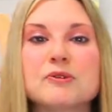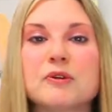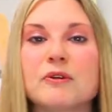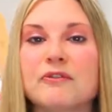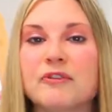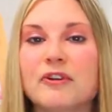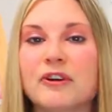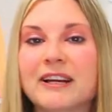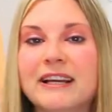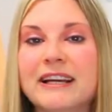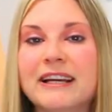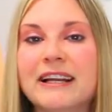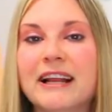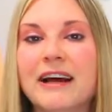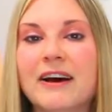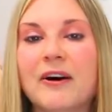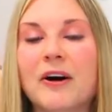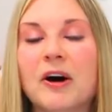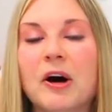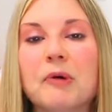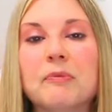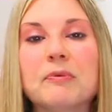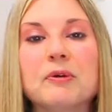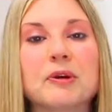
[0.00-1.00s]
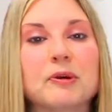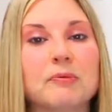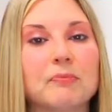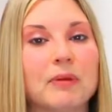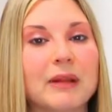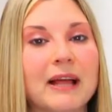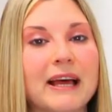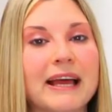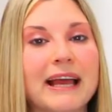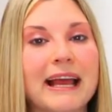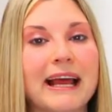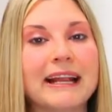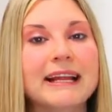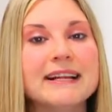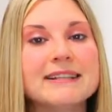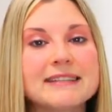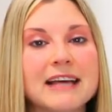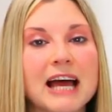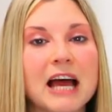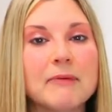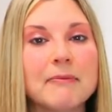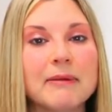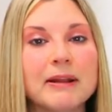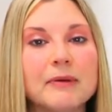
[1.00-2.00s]
So if you're a kid at home, you can play
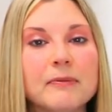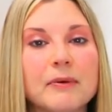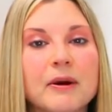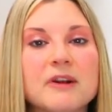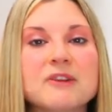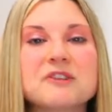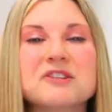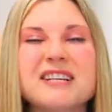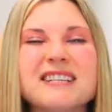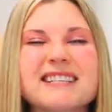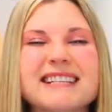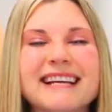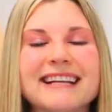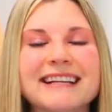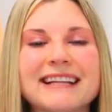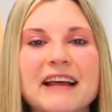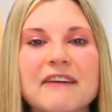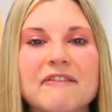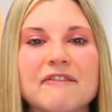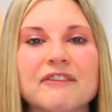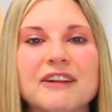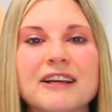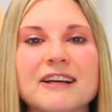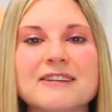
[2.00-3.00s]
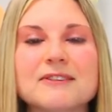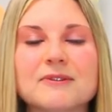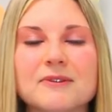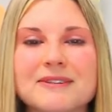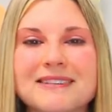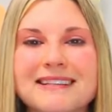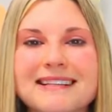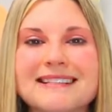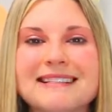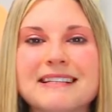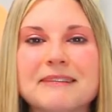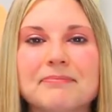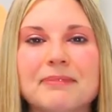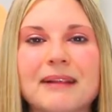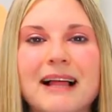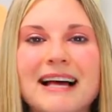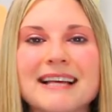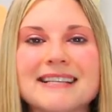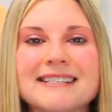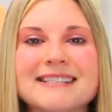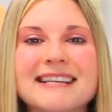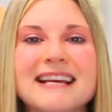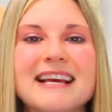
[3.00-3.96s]
anytime, anywhere, just like Netflix or Disney+. Plus.